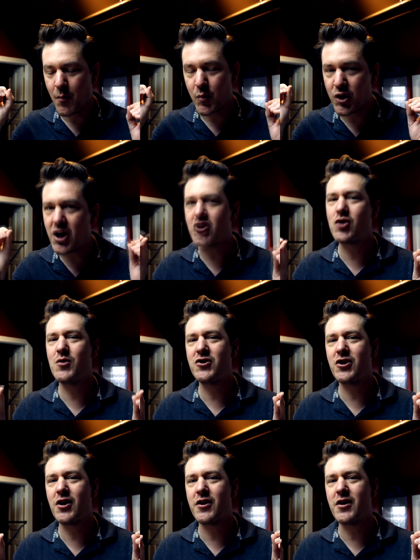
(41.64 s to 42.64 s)
Production
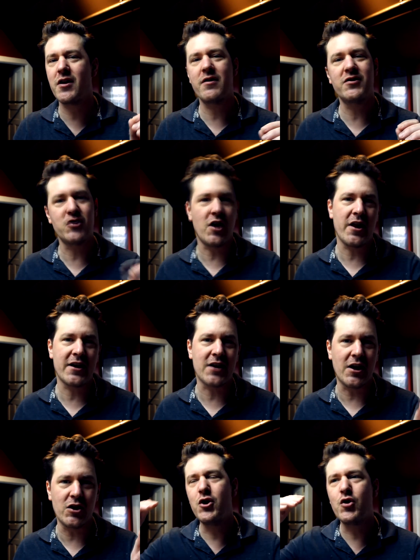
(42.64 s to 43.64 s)
music, on the other hand, is not like
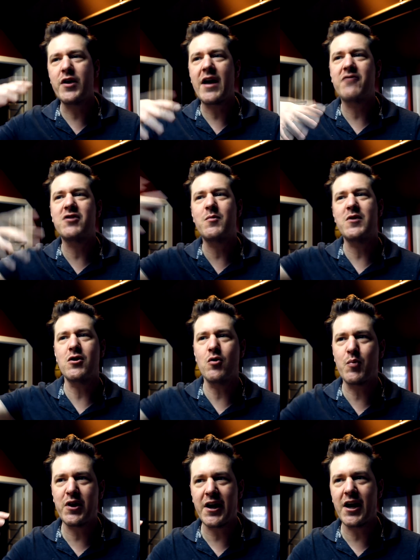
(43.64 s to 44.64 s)
that. You don't have something
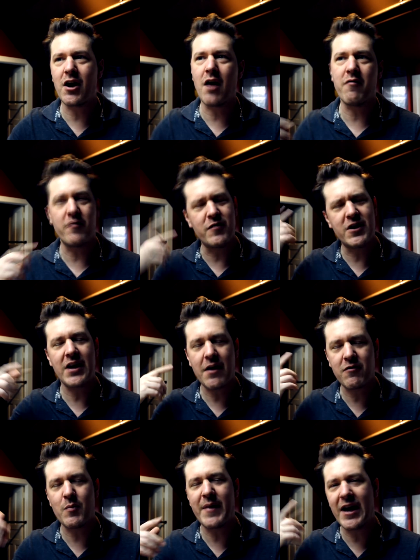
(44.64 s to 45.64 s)
you're playing off of. You kind of
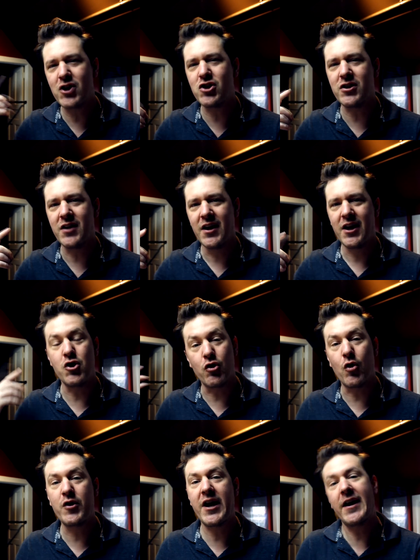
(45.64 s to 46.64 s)
have to imagine in
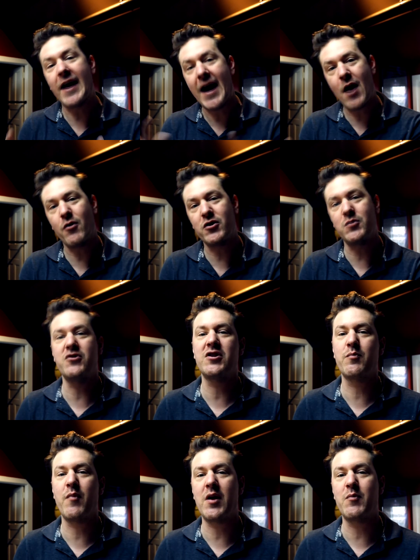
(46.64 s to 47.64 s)
your own head how this
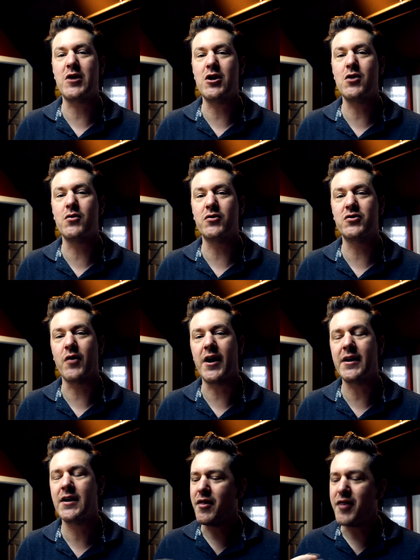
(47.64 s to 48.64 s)
music might be used,
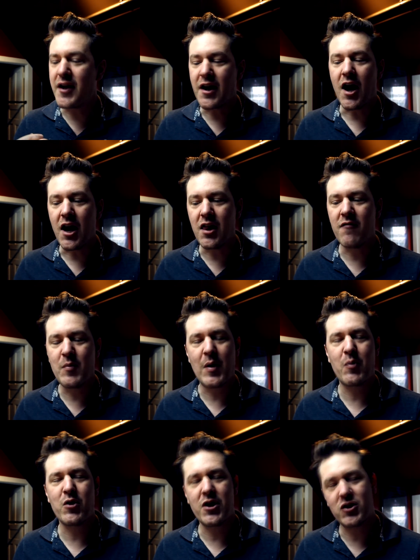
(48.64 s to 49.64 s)
right? The thing I love
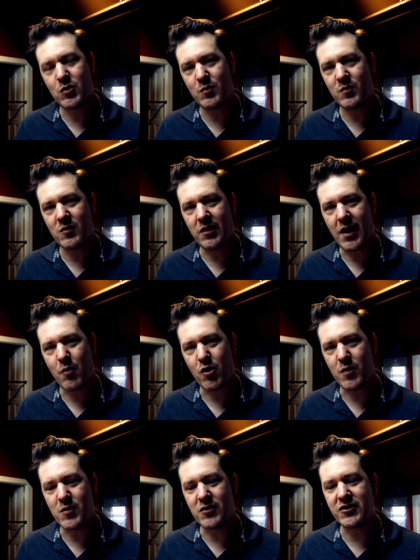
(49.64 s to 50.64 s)
about production
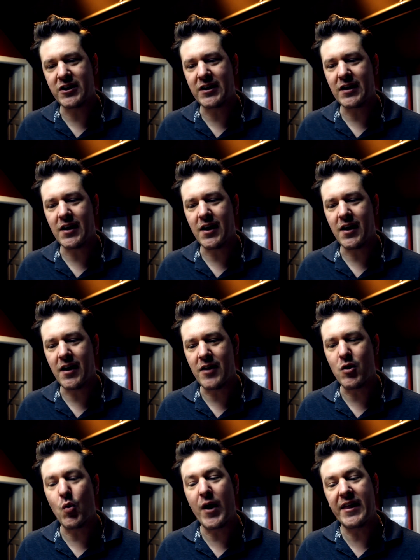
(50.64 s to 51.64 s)
library music
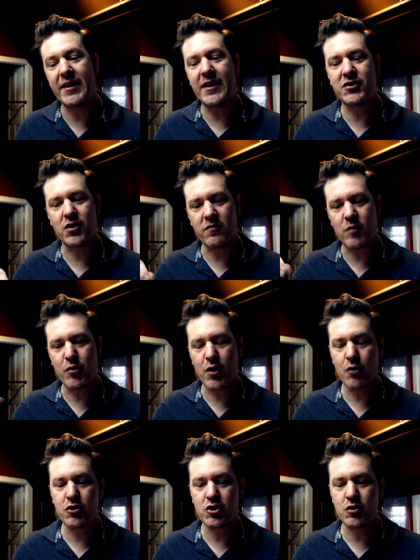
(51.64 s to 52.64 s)
and the way that I sort of
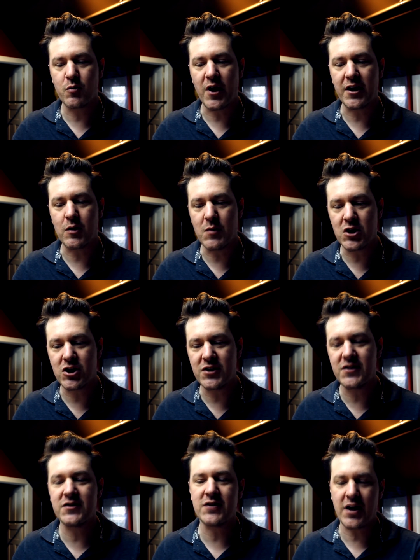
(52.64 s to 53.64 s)
approach my
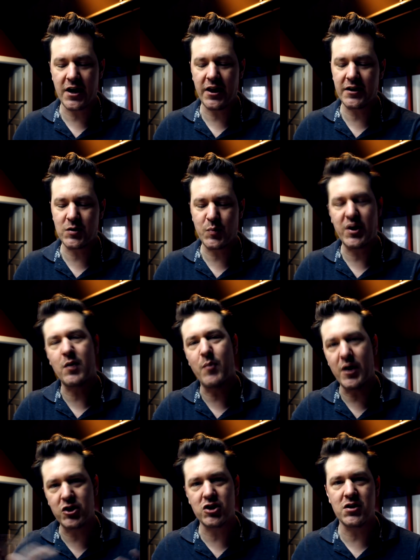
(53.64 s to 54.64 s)
commissions is I like to pick a
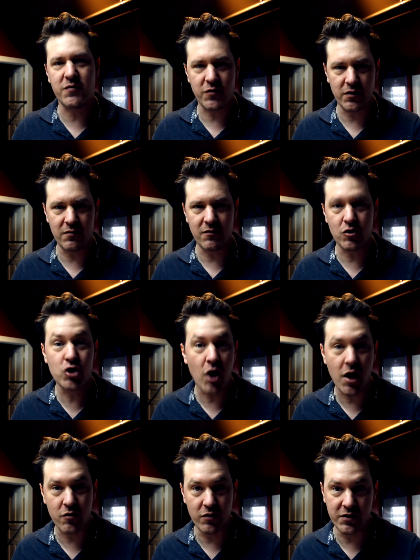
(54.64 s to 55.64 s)
bunch of different
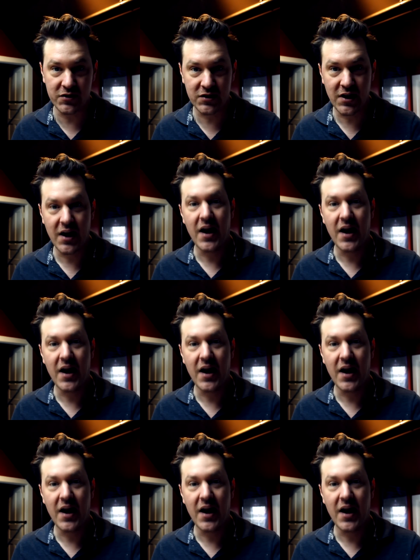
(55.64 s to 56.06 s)
genres.